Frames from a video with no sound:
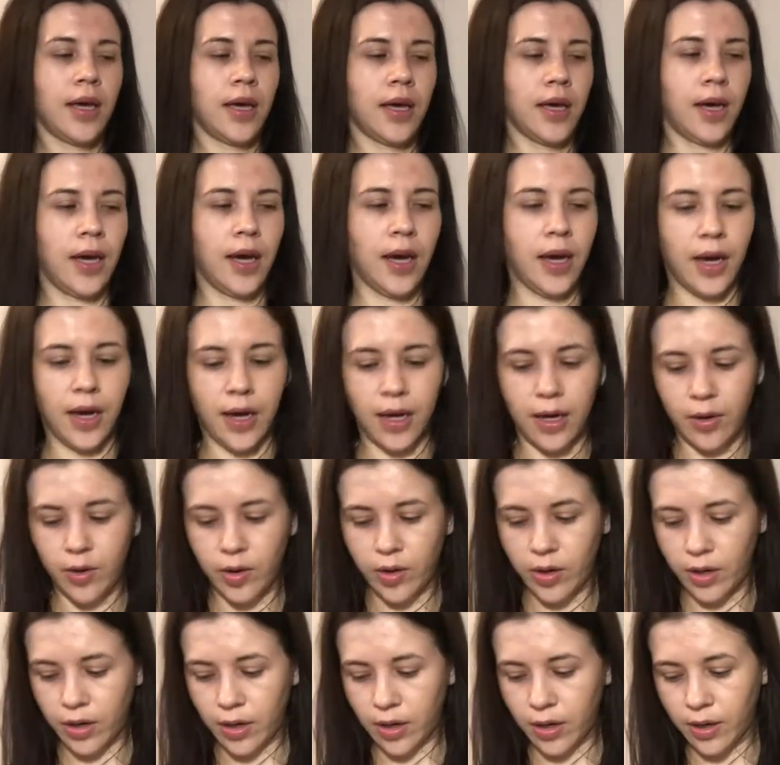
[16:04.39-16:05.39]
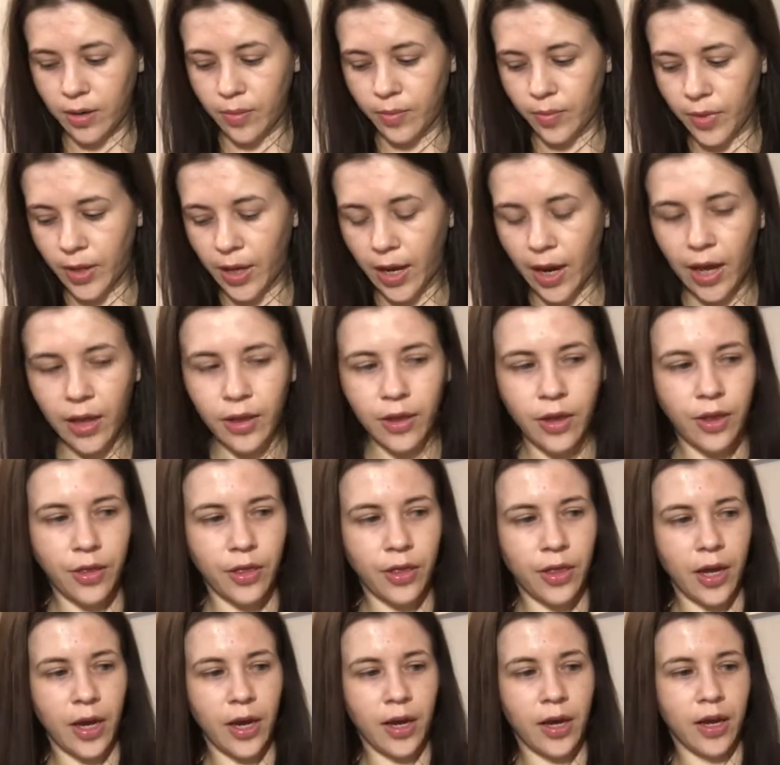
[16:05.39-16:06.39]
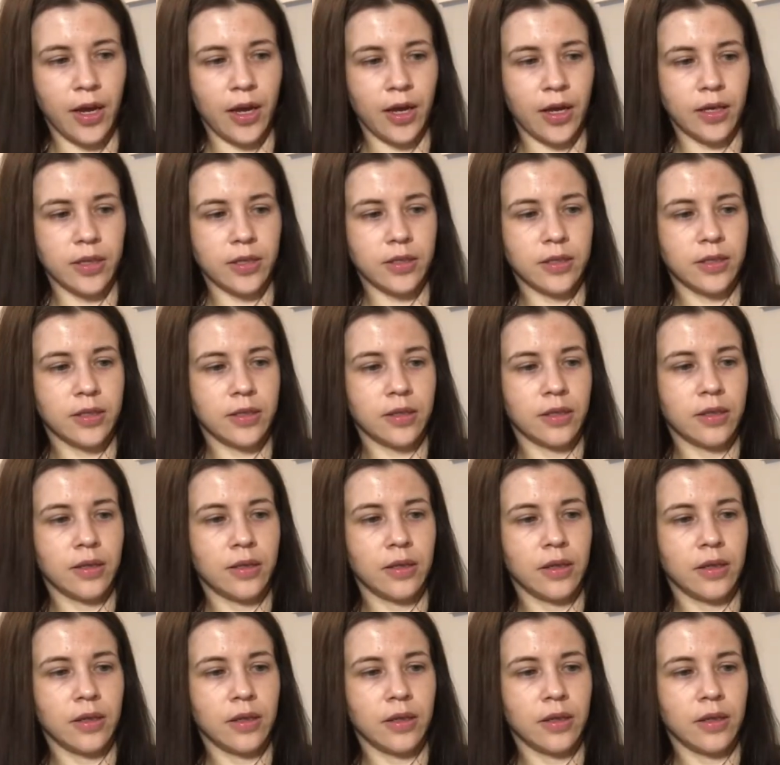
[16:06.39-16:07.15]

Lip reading: And the other thing is,